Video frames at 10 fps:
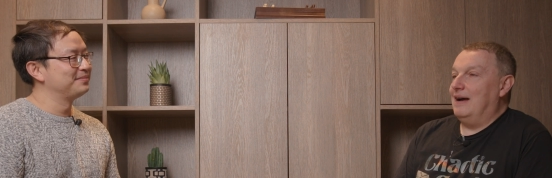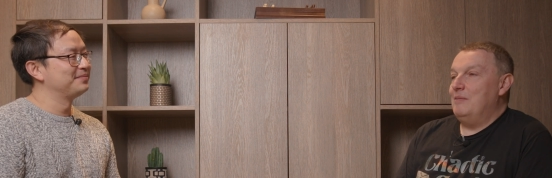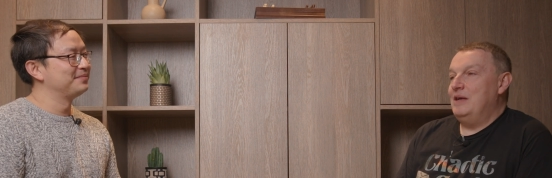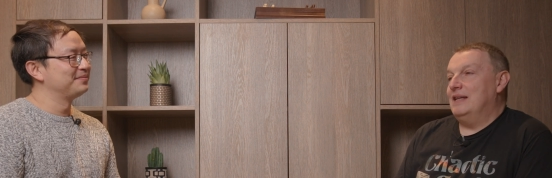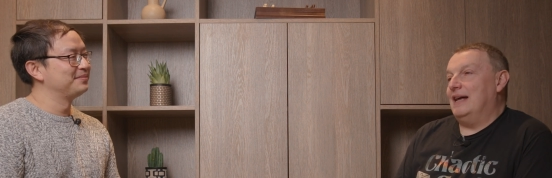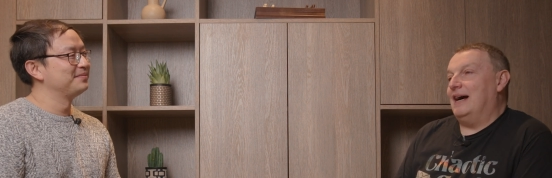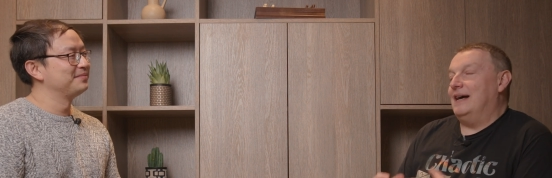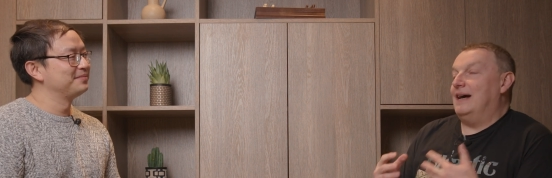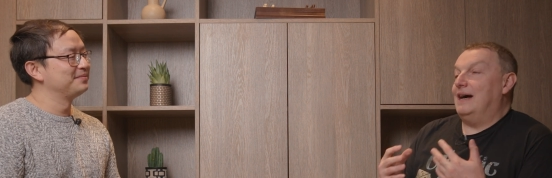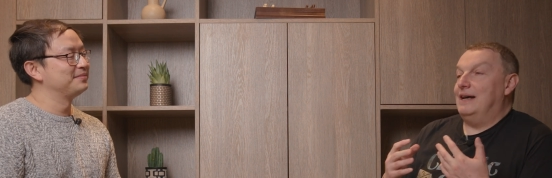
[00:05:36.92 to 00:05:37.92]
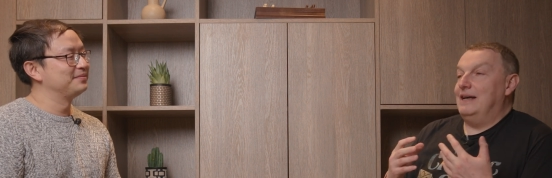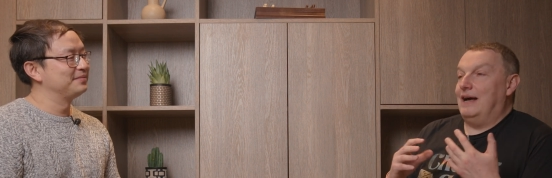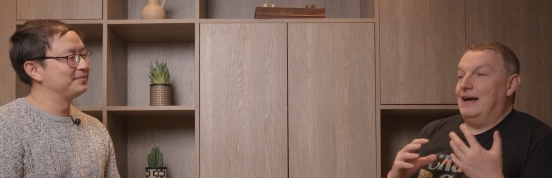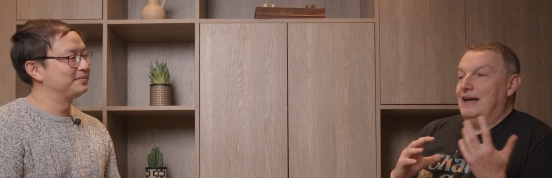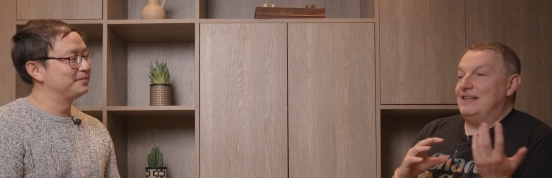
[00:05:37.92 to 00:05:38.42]
Speaker 1: I mean,
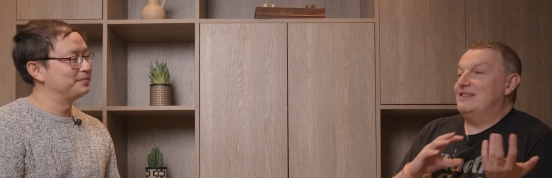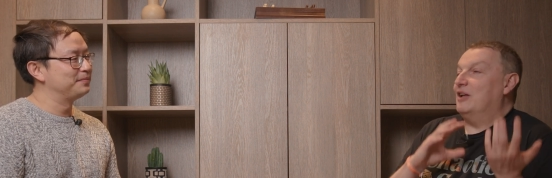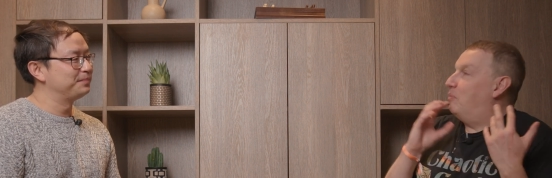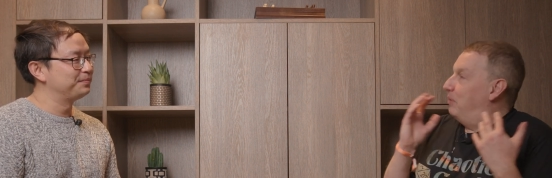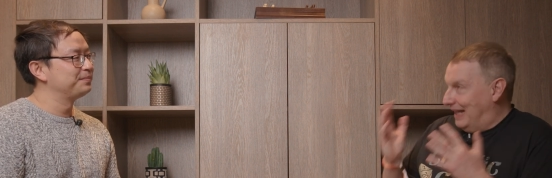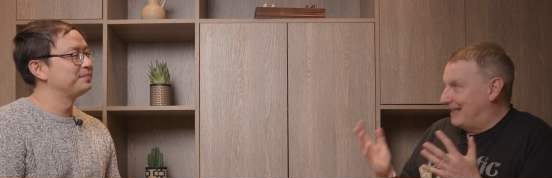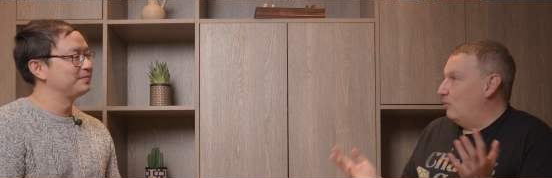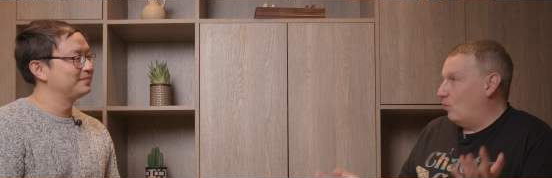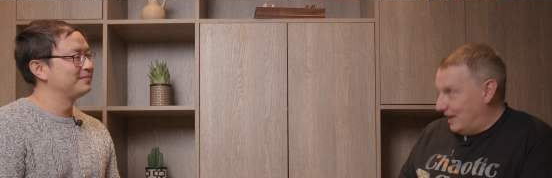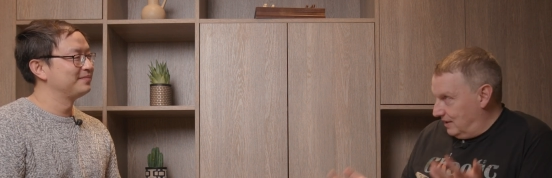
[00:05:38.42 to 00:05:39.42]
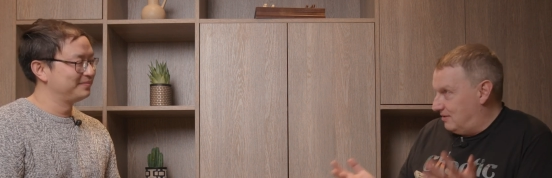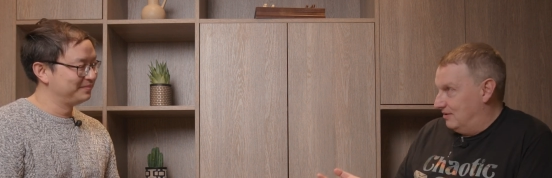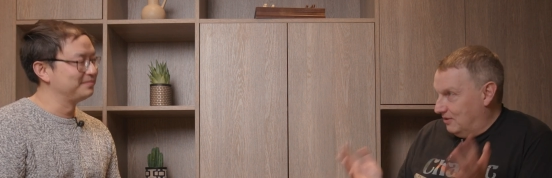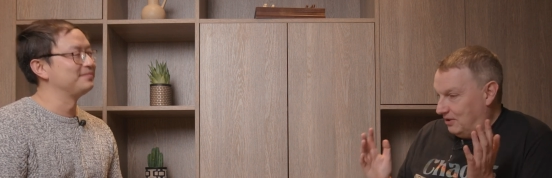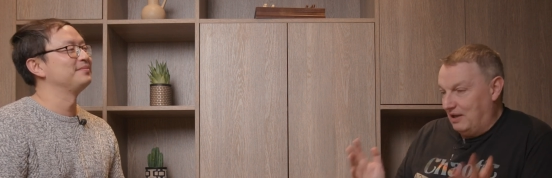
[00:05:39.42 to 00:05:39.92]
it's not black and white.
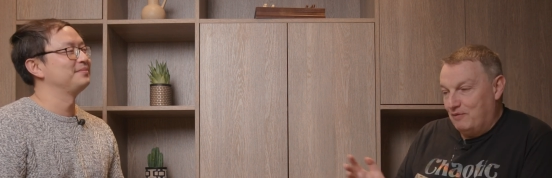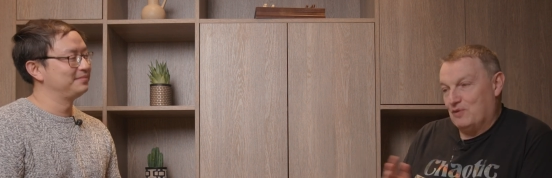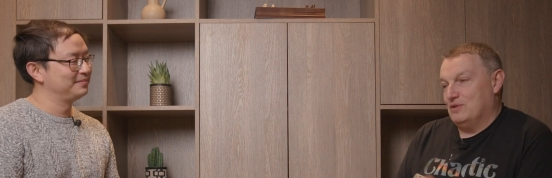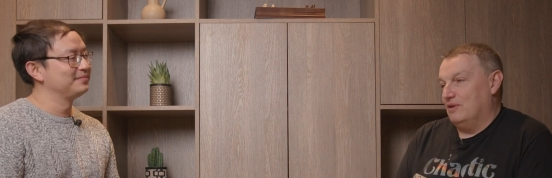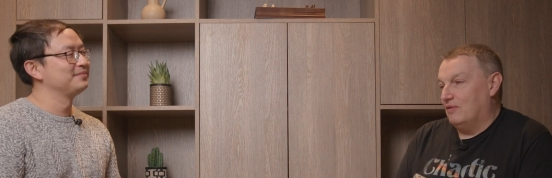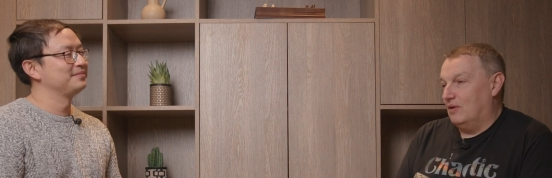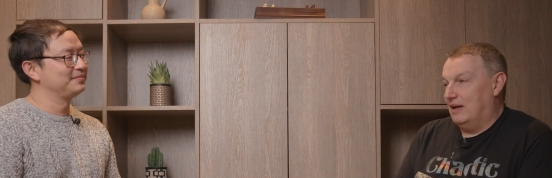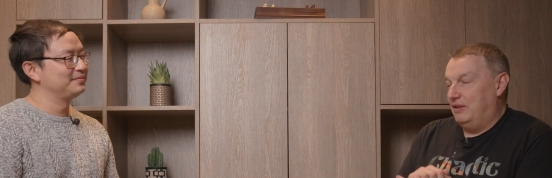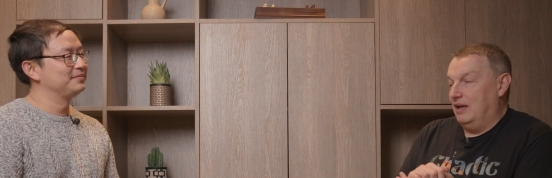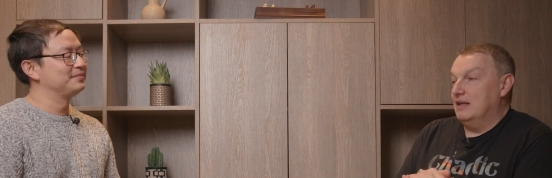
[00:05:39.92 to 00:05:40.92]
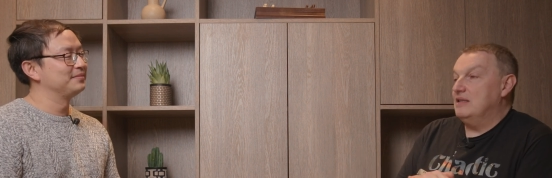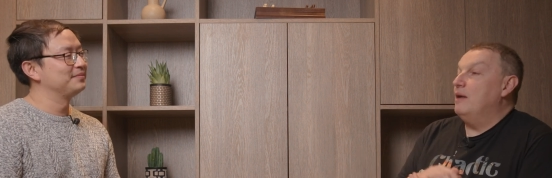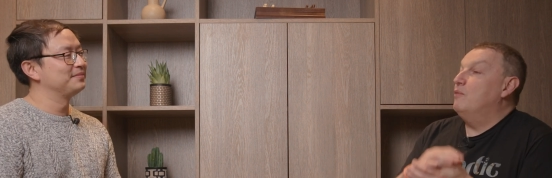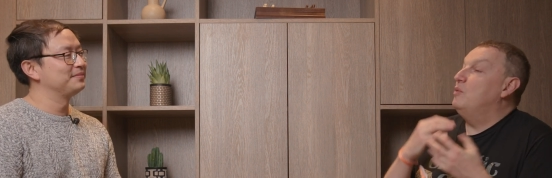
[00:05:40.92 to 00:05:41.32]
Okay, first of all, I think it, it